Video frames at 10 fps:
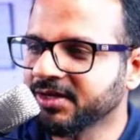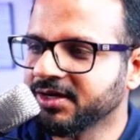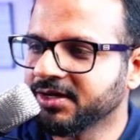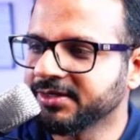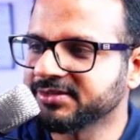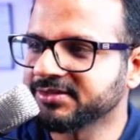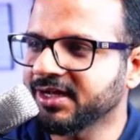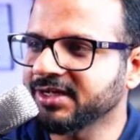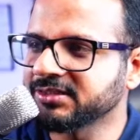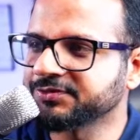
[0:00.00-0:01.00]
It
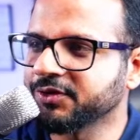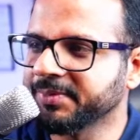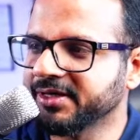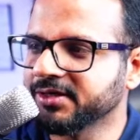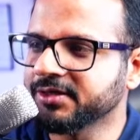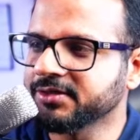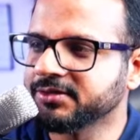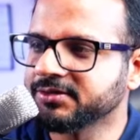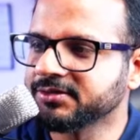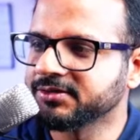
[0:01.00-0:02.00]
starts from here.
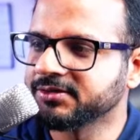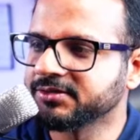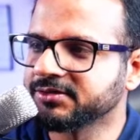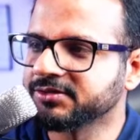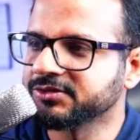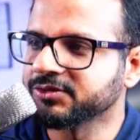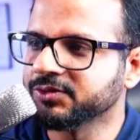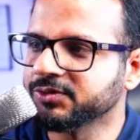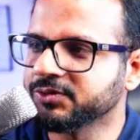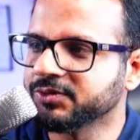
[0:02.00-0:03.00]

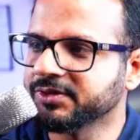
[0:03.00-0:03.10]
So